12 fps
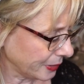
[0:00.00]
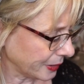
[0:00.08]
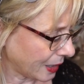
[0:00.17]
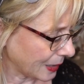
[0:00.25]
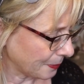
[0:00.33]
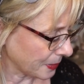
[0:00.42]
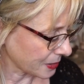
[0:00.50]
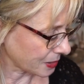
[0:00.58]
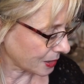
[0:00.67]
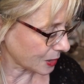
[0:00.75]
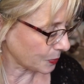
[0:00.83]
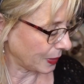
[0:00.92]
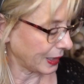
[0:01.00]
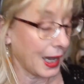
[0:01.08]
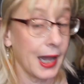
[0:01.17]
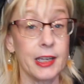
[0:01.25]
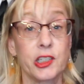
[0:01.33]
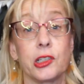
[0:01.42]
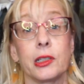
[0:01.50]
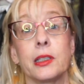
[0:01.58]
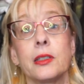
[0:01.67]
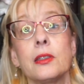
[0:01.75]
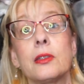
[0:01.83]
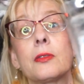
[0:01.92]
and Hibiscus by
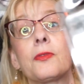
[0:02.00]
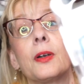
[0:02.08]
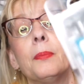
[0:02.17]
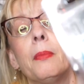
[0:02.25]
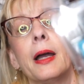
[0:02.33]
Ashlands from